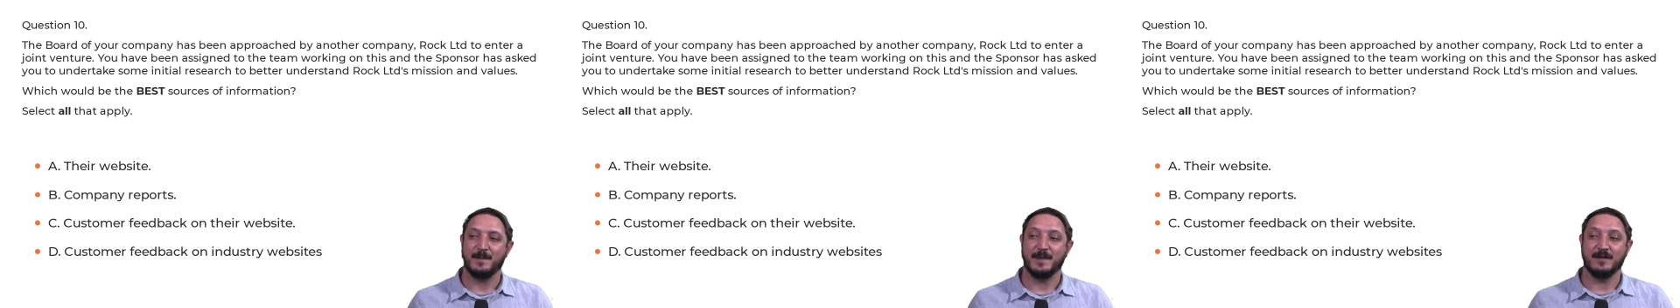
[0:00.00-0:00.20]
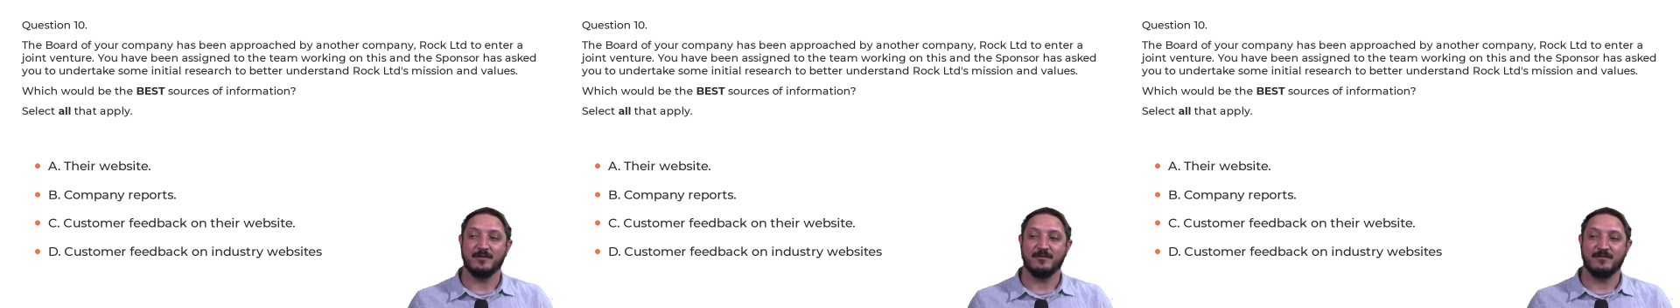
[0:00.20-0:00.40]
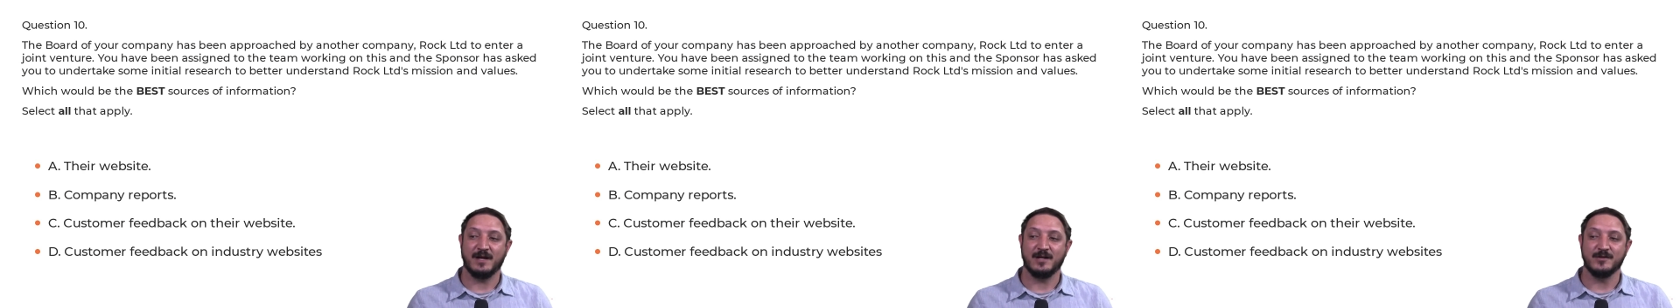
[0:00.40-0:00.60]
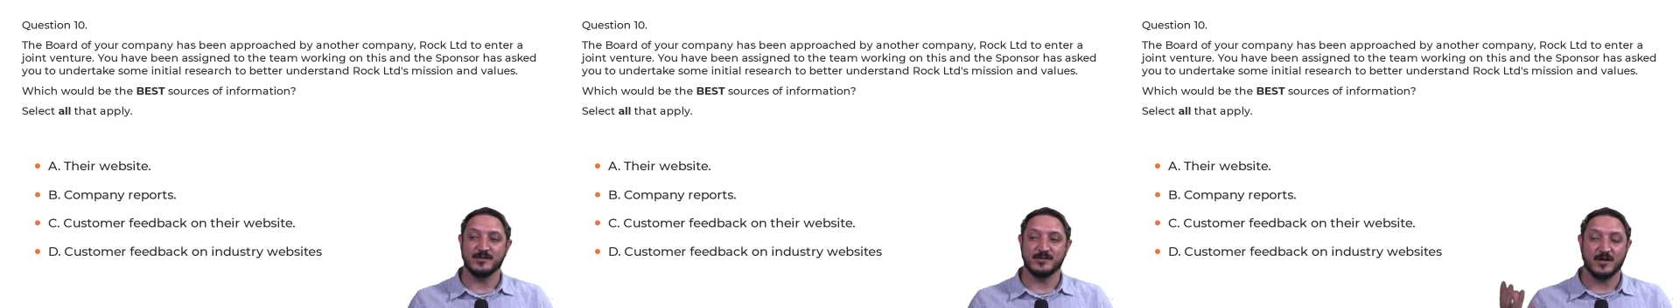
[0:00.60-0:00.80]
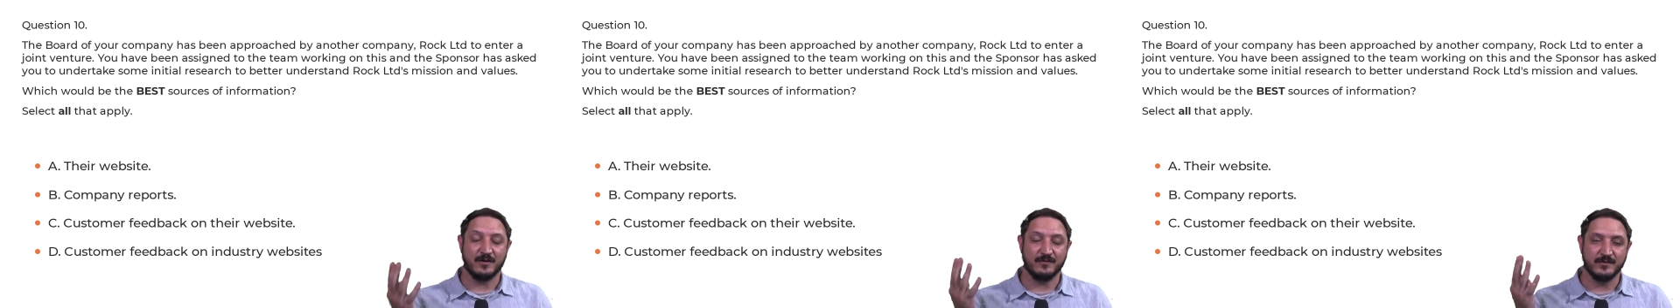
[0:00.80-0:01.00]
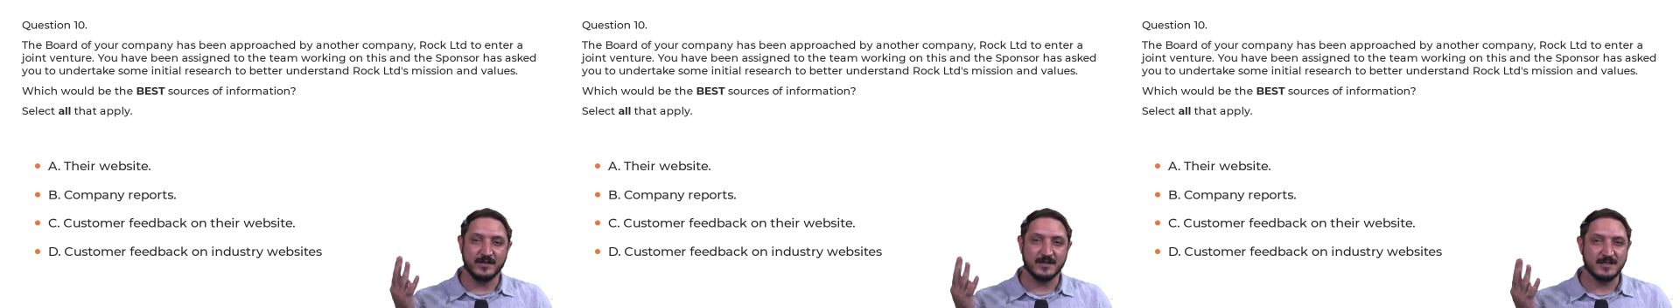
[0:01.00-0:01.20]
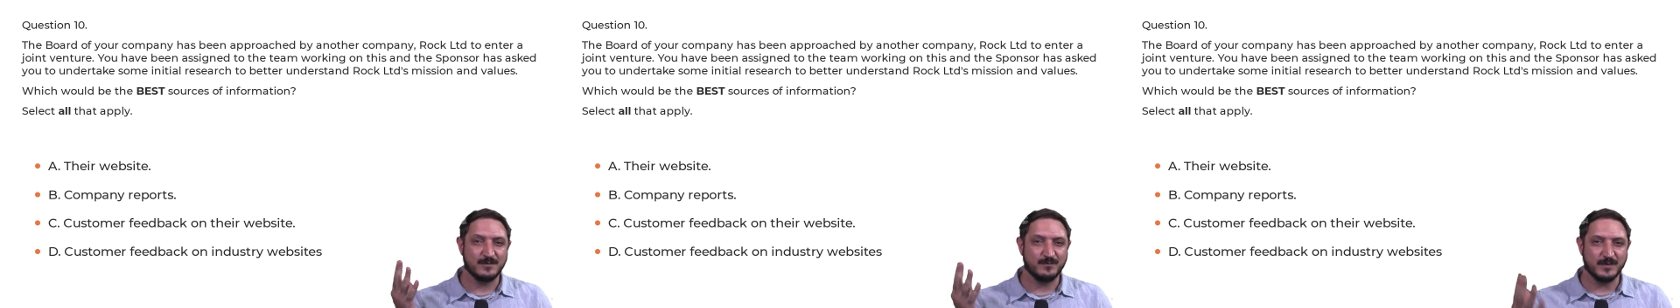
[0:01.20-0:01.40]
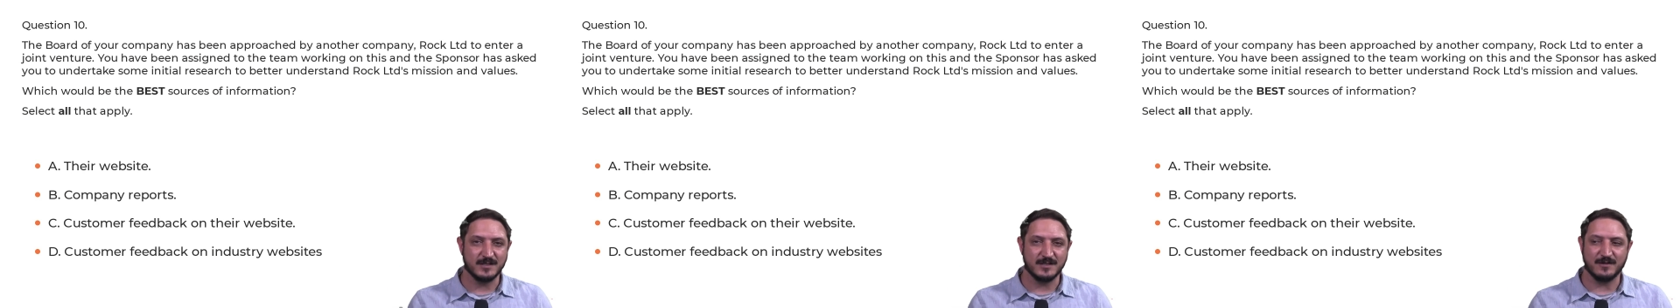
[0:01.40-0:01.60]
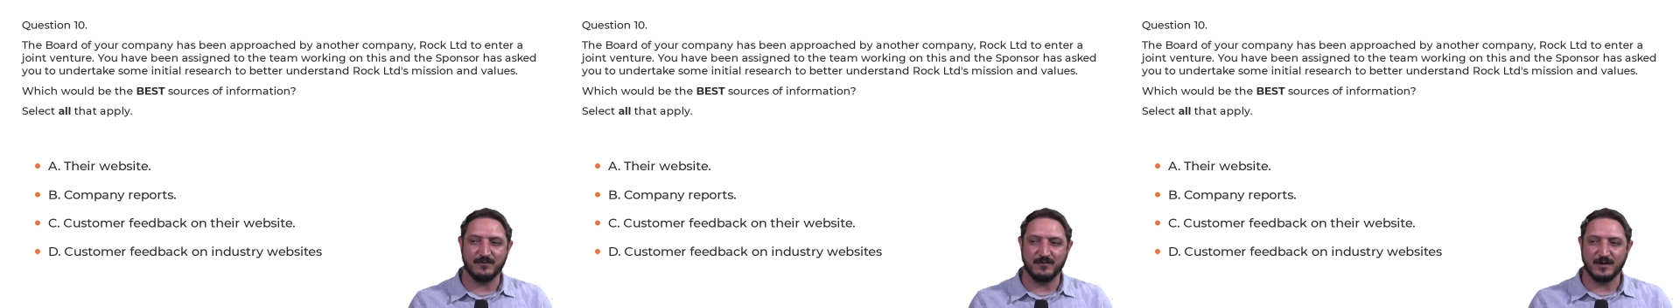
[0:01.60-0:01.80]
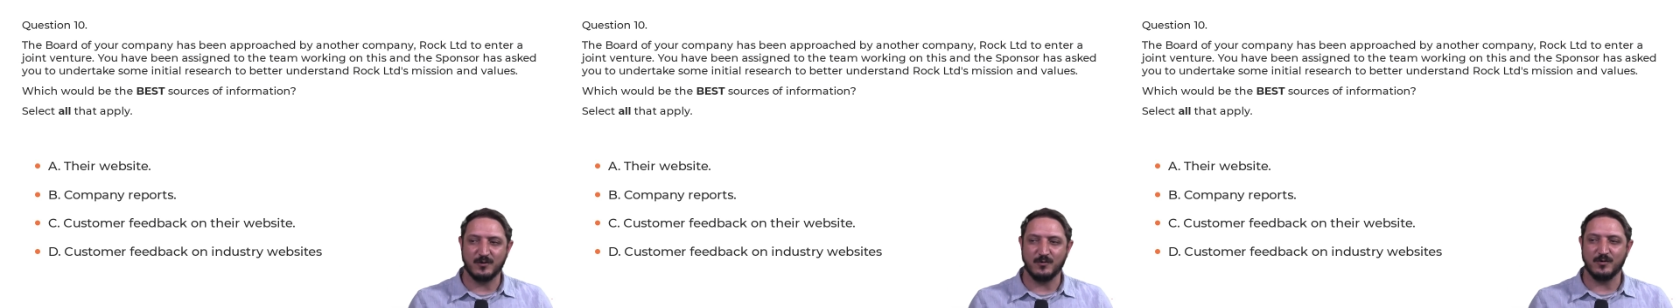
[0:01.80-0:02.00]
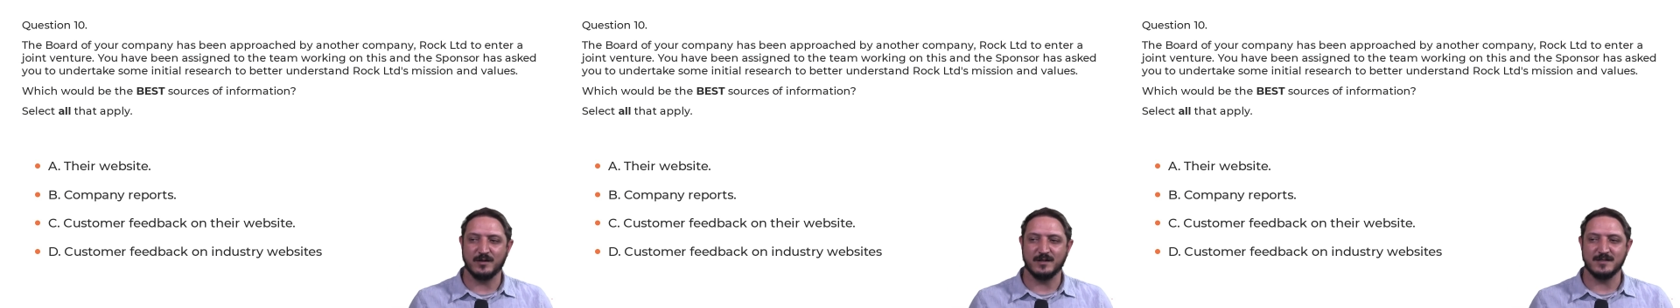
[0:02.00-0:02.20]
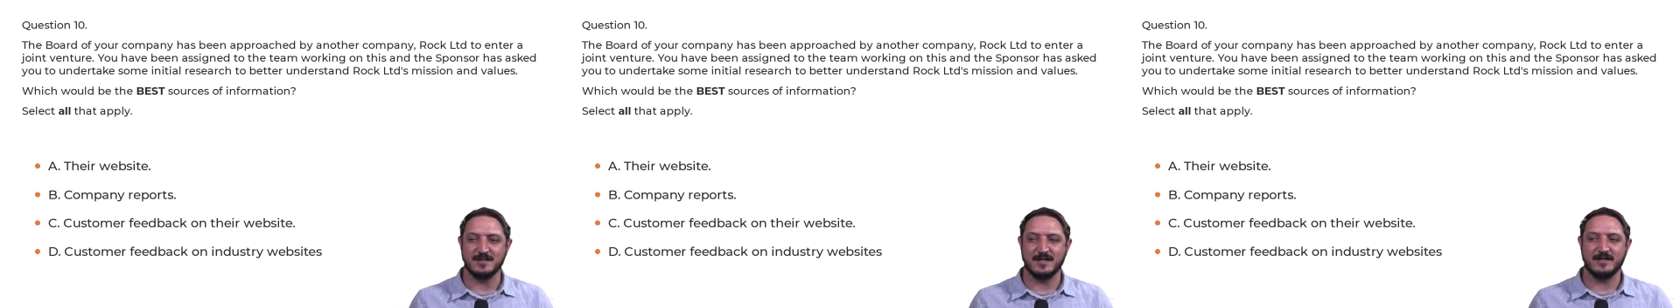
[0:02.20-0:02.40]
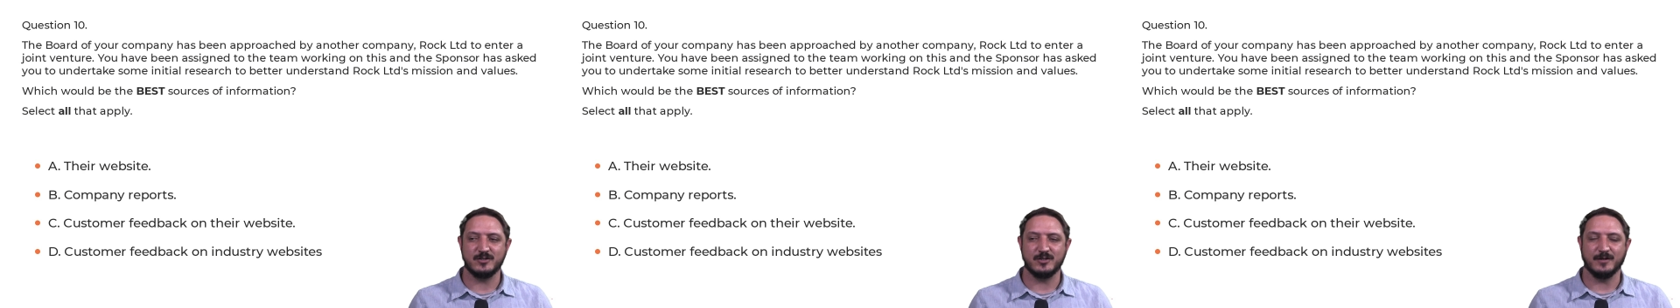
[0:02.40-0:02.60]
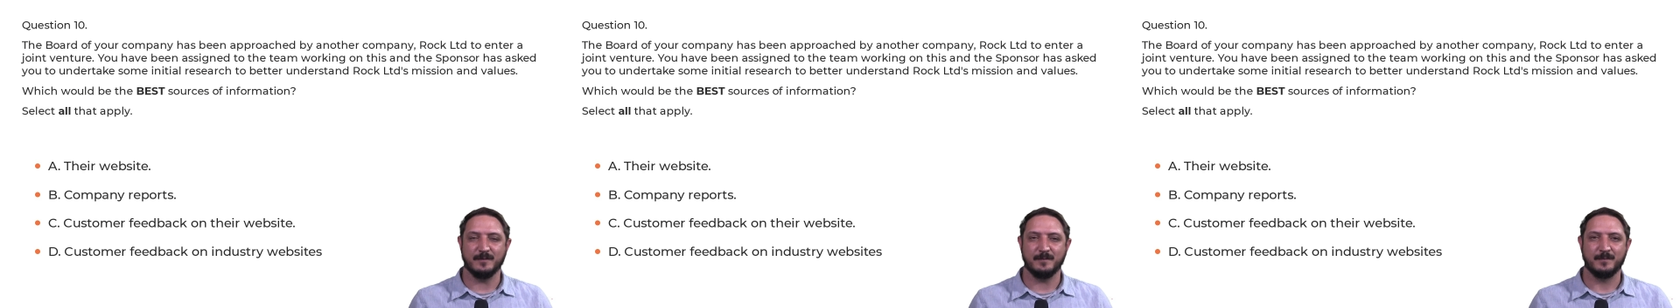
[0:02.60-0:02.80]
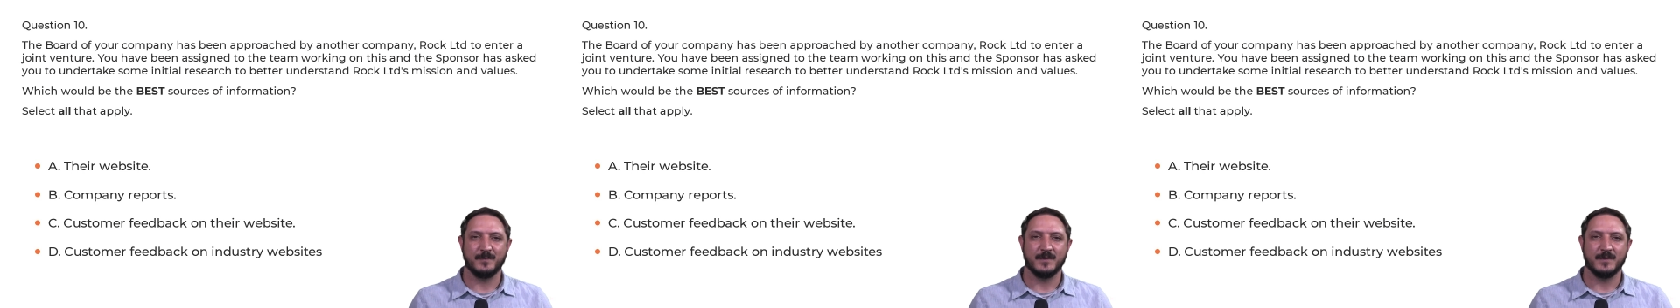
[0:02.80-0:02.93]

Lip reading: and the values of this specific organization.